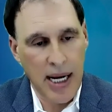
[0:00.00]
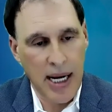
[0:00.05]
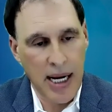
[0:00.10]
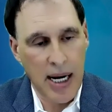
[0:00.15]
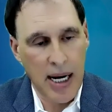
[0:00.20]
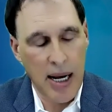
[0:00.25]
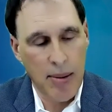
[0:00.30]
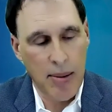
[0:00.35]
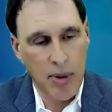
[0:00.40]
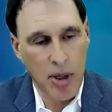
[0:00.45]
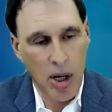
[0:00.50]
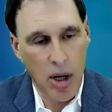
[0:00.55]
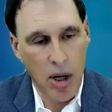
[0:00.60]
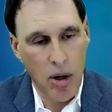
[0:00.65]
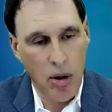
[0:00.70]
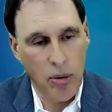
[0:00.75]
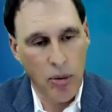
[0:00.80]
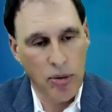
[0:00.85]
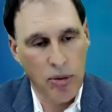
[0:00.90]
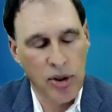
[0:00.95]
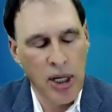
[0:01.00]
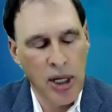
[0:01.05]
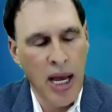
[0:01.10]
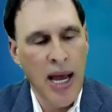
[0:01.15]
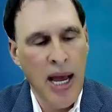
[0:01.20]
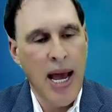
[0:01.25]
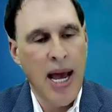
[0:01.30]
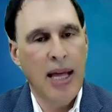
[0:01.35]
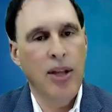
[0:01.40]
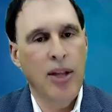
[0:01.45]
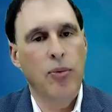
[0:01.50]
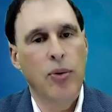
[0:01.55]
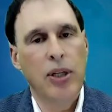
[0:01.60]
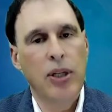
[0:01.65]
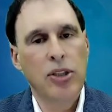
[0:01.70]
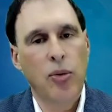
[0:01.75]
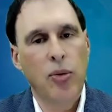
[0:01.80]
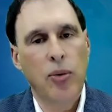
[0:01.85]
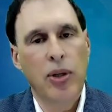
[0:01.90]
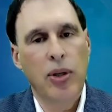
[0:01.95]
E&M codes. And the
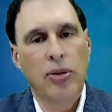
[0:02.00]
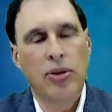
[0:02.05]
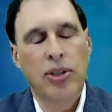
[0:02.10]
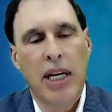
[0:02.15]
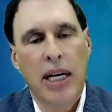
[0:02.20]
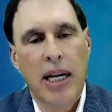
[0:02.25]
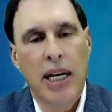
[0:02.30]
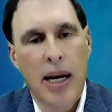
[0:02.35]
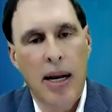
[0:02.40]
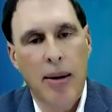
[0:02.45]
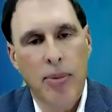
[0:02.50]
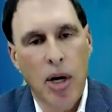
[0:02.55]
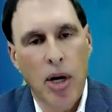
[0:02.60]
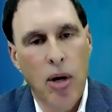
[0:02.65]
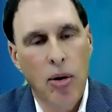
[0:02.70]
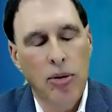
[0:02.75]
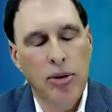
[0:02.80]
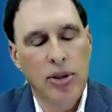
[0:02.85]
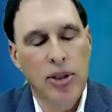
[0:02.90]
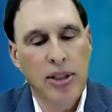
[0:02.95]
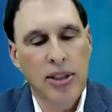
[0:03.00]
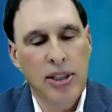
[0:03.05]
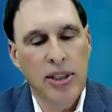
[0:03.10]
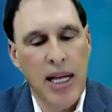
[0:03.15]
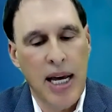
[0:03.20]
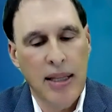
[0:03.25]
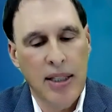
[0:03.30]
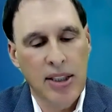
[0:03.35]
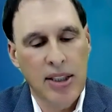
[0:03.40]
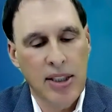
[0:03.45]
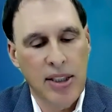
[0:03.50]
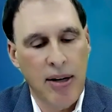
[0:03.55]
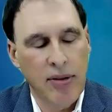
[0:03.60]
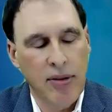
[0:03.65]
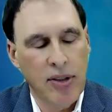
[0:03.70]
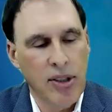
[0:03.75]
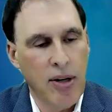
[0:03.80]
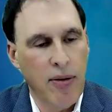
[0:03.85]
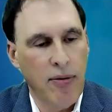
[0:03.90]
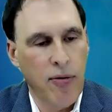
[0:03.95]
reason we use E&M codes is that the
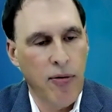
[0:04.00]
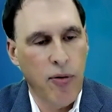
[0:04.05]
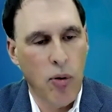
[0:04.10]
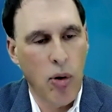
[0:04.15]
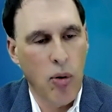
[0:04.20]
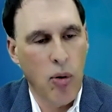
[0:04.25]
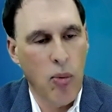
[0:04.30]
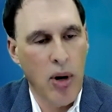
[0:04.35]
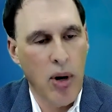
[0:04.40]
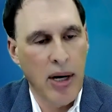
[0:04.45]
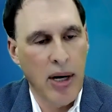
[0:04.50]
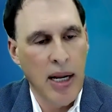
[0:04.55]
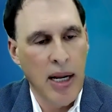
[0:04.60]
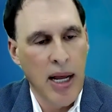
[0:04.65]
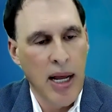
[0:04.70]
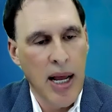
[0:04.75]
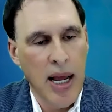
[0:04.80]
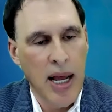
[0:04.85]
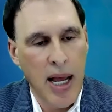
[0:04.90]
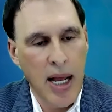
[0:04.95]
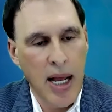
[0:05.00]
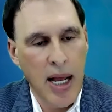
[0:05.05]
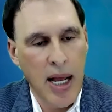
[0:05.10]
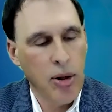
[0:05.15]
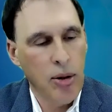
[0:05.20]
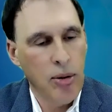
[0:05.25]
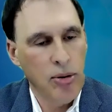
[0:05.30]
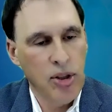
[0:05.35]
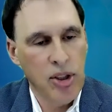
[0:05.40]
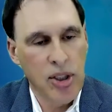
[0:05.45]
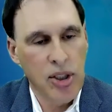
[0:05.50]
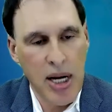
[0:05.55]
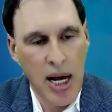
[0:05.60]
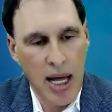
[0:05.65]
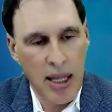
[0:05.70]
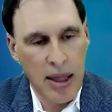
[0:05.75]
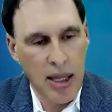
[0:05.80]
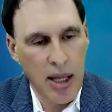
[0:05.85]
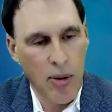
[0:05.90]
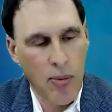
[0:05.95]
77401 includes
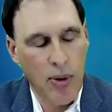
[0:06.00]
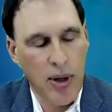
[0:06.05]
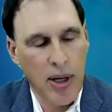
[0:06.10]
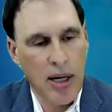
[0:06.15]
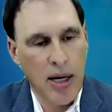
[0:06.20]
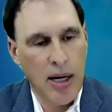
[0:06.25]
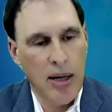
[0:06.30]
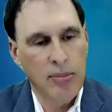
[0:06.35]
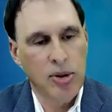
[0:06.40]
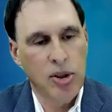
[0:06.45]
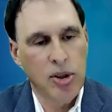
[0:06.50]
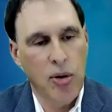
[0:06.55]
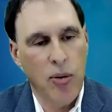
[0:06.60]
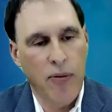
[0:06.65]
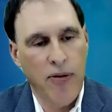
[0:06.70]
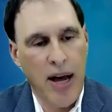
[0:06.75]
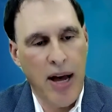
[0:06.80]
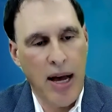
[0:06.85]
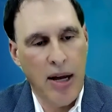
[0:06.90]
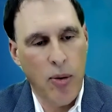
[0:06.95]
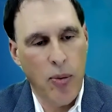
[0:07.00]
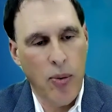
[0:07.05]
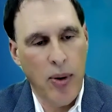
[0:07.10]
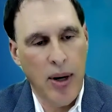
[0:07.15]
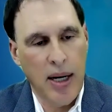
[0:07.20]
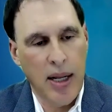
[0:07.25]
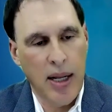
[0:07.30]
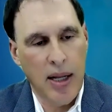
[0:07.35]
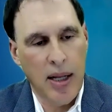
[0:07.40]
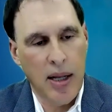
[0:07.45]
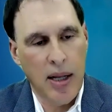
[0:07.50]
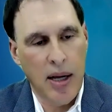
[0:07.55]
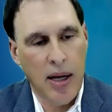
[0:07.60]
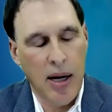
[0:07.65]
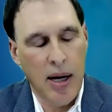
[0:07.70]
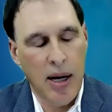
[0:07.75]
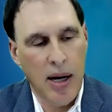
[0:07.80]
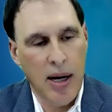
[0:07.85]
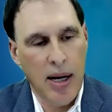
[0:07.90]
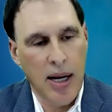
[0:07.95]
nothing when it comes to evaluating
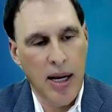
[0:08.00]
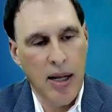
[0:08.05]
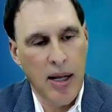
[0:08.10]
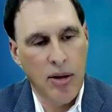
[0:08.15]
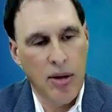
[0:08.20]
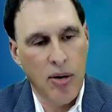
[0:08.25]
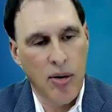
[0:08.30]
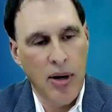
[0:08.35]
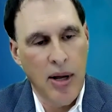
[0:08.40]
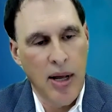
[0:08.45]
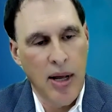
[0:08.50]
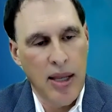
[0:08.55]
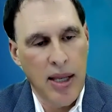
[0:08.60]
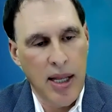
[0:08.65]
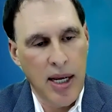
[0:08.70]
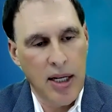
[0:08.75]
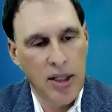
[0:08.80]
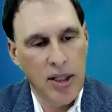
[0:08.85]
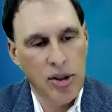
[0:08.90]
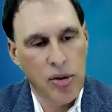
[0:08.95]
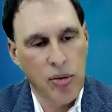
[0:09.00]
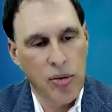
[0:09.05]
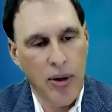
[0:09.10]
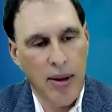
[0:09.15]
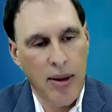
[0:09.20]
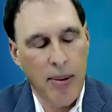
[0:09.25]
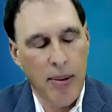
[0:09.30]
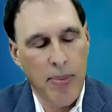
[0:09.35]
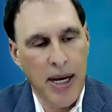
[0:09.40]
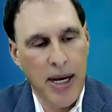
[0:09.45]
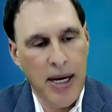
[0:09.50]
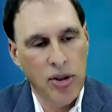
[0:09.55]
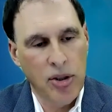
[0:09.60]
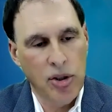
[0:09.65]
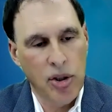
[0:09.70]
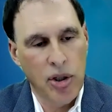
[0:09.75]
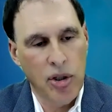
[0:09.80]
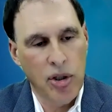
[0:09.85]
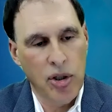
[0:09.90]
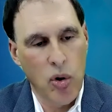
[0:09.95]
either the history of the
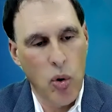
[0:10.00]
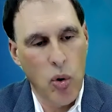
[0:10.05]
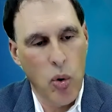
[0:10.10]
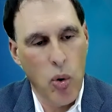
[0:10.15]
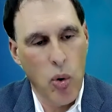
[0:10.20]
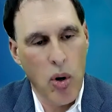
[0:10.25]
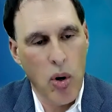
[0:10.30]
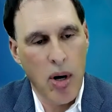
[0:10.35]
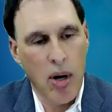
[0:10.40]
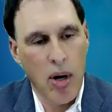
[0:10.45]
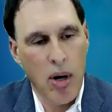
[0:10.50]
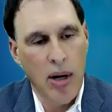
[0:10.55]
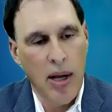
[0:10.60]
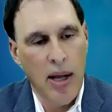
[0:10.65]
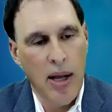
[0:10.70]
patient nor